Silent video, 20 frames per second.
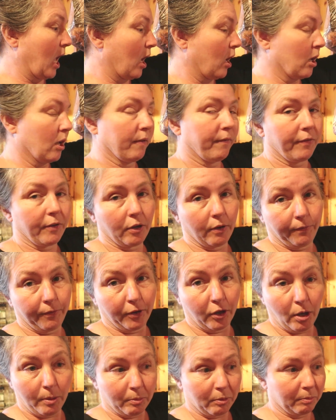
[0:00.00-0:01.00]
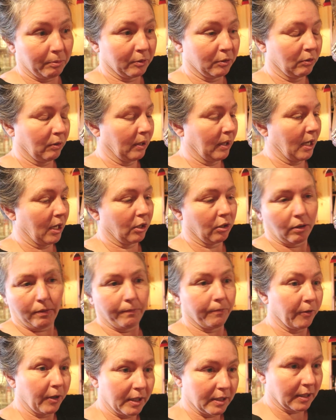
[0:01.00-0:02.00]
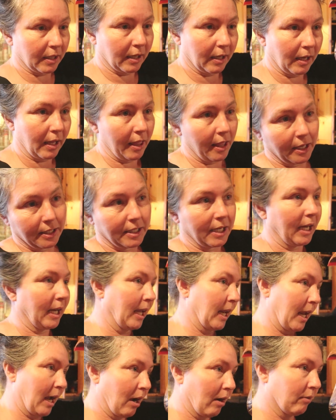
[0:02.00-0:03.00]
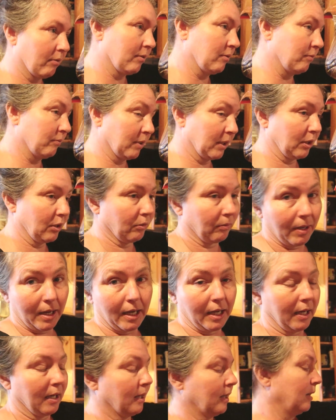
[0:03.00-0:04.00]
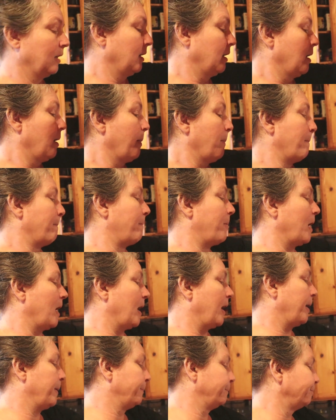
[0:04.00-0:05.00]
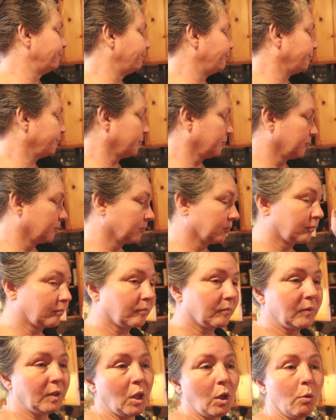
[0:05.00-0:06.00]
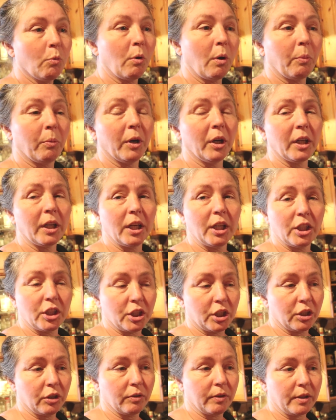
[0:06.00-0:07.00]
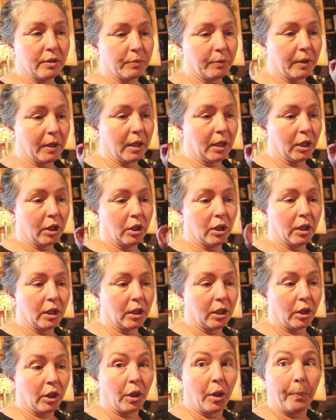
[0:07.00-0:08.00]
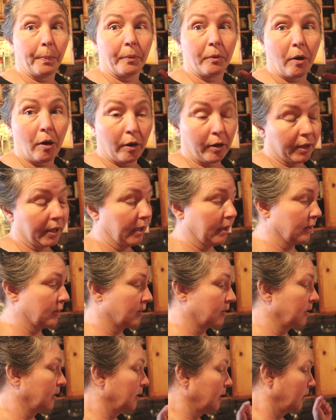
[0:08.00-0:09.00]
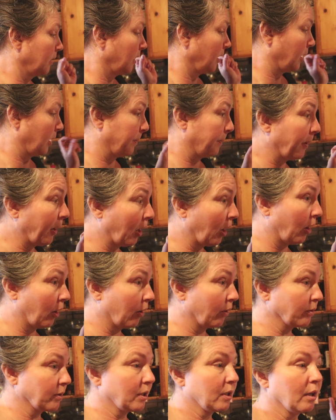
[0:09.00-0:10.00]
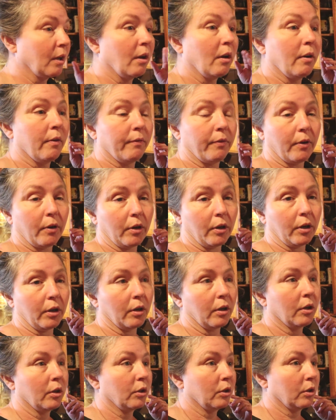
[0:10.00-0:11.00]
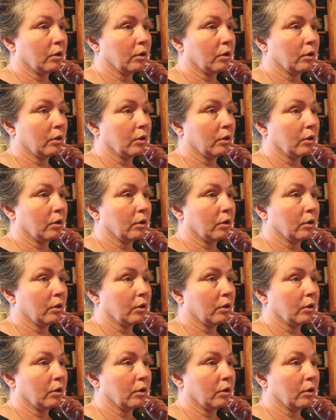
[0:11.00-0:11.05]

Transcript: If you don't feel comfortable doing that, you can freeze it and then take it out when you're ready. But what we're going to do is we're going to cook the carcass, the bones, for,